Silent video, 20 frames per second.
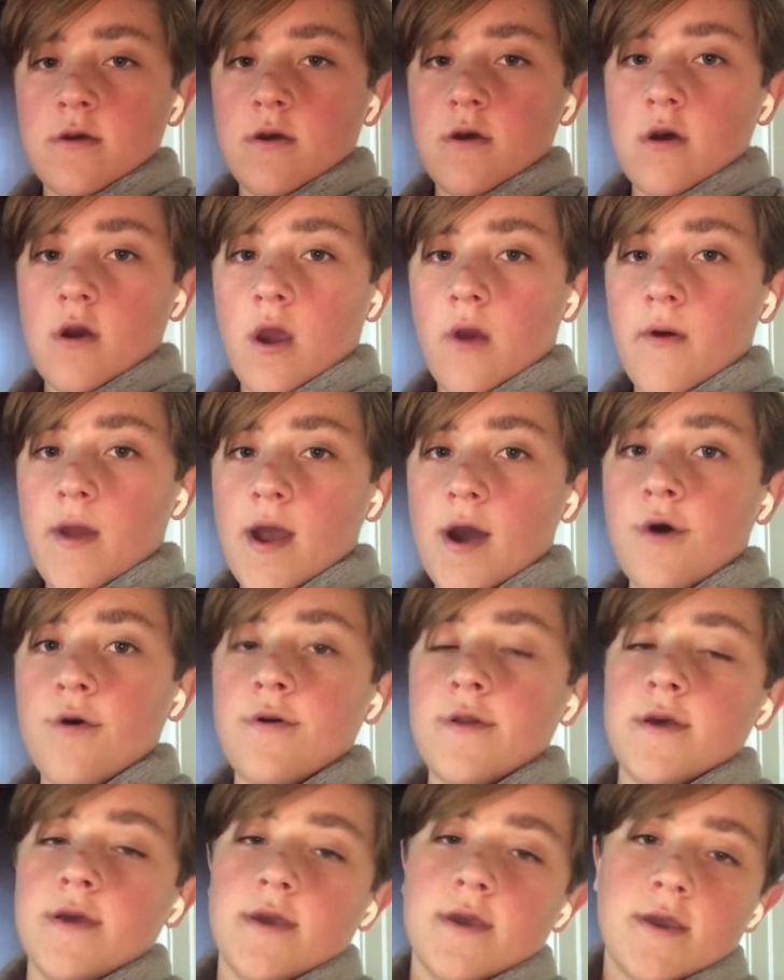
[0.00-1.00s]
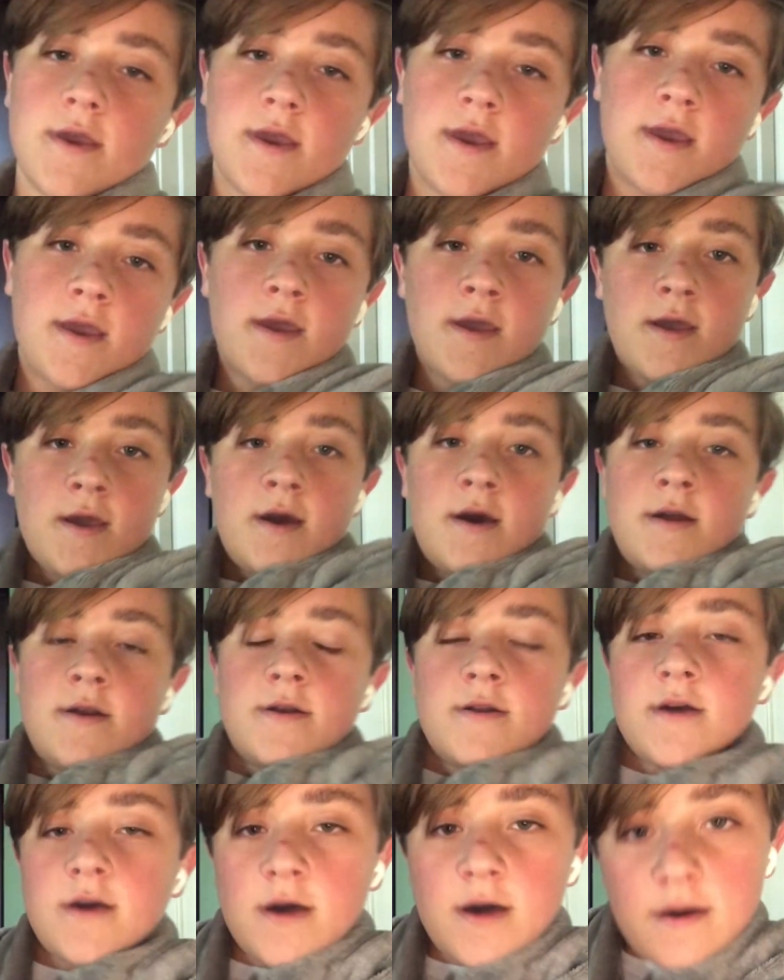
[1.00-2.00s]
are out,
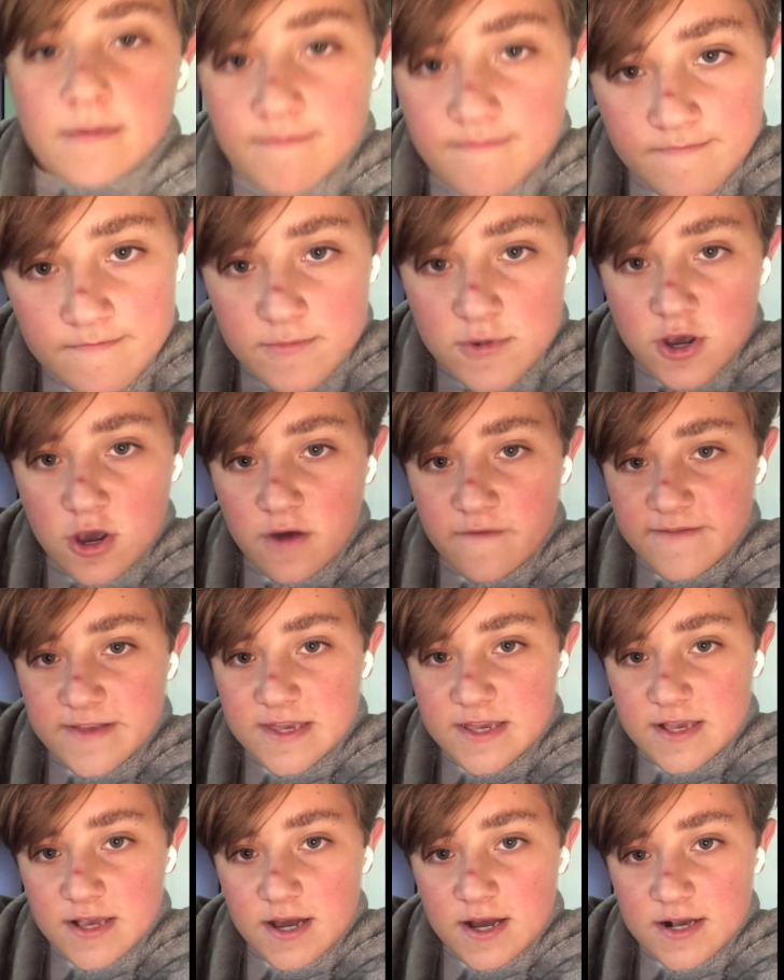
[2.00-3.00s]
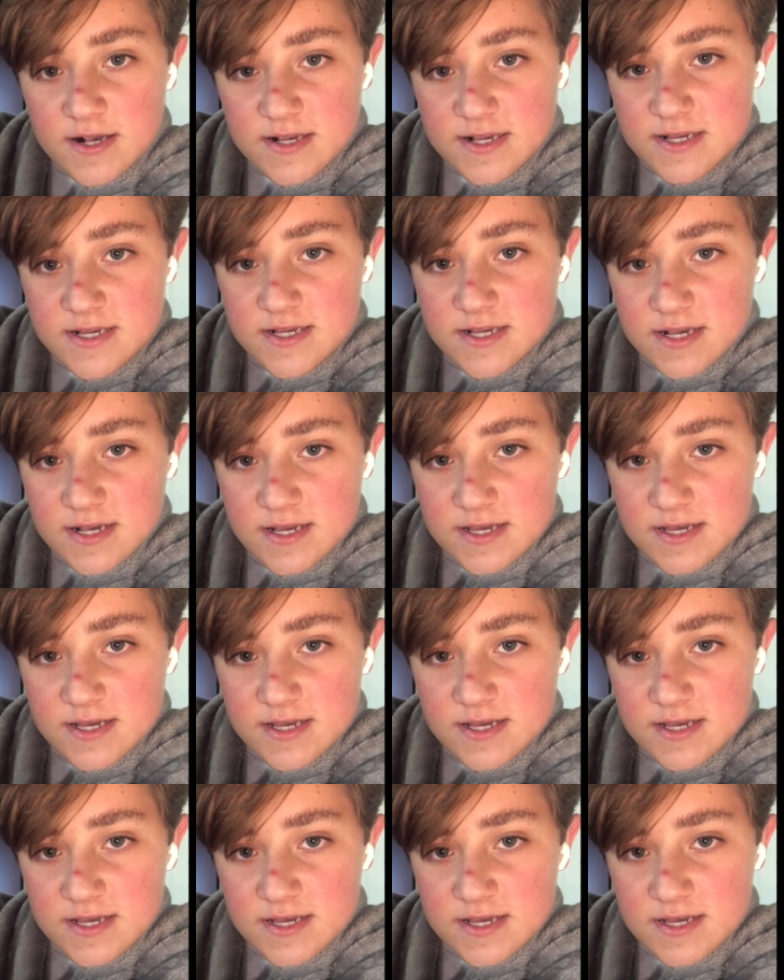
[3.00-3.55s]
and uh, COVID sucks.